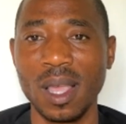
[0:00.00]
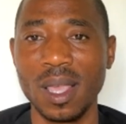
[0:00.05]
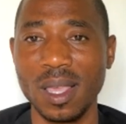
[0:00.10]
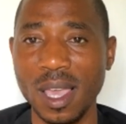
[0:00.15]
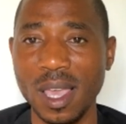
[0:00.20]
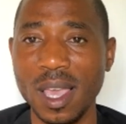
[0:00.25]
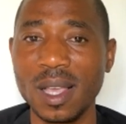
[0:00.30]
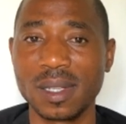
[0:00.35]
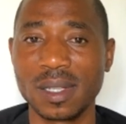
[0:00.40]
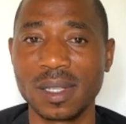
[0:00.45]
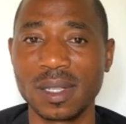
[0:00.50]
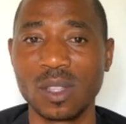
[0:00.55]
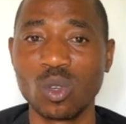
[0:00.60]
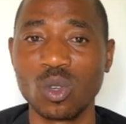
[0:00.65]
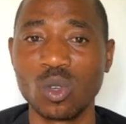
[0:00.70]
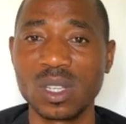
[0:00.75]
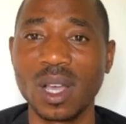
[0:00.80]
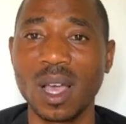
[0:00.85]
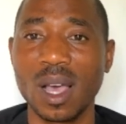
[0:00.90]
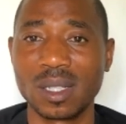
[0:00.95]
Yes,
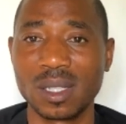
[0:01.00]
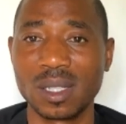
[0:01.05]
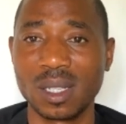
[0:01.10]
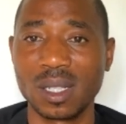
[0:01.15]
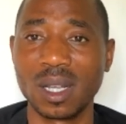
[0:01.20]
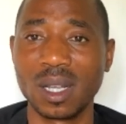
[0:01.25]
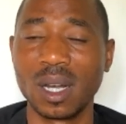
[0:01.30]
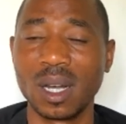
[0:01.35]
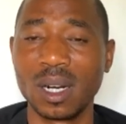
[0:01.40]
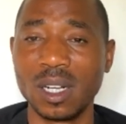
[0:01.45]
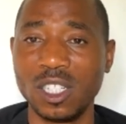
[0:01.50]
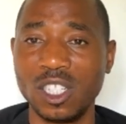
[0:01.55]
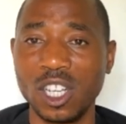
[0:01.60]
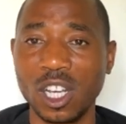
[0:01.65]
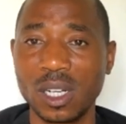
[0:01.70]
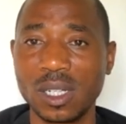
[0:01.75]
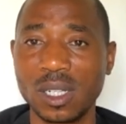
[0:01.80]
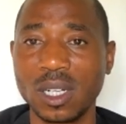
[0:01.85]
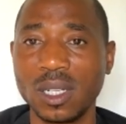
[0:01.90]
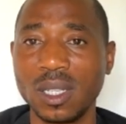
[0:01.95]
those guys
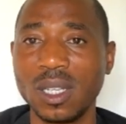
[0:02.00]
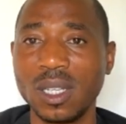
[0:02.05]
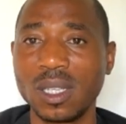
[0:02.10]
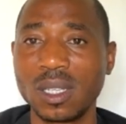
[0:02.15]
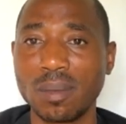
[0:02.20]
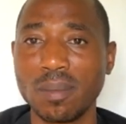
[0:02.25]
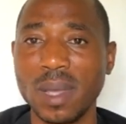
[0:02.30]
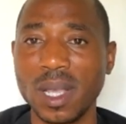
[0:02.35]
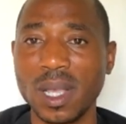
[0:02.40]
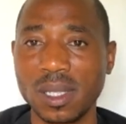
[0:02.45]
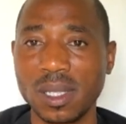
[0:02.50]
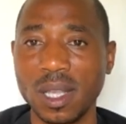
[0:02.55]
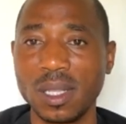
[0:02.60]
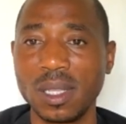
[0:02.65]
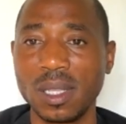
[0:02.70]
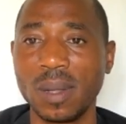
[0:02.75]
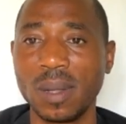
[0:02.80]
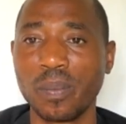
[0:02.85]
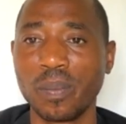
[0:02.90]
rejected this message